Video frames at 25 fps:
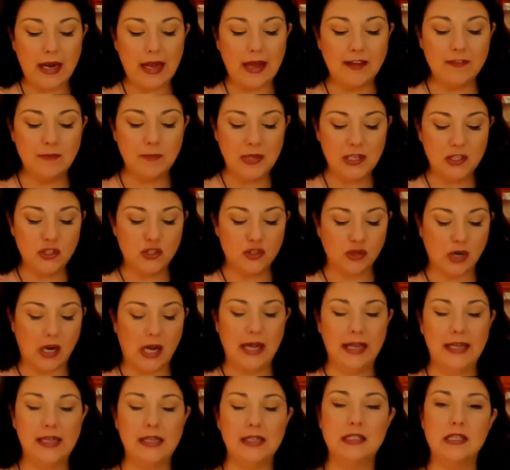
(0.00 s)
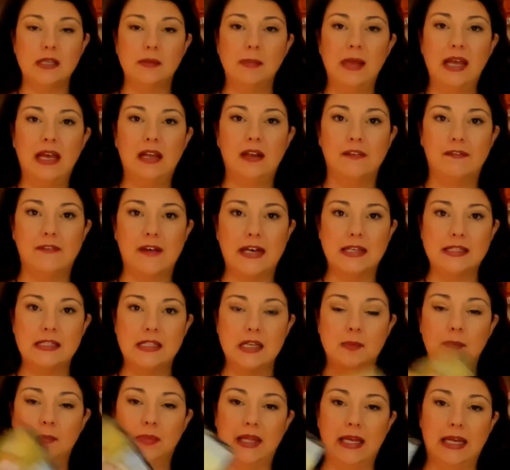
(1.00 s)
I've been trying to manifest
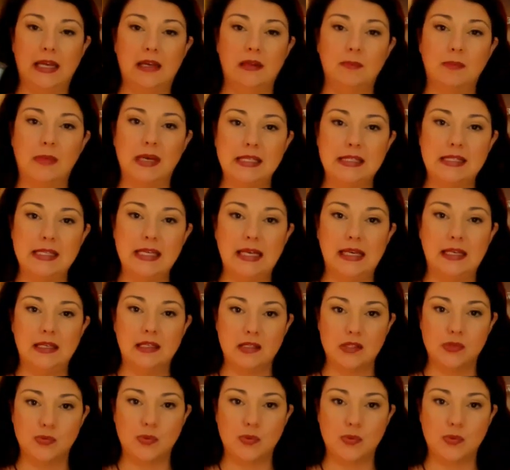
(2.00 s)
and plant my seeds,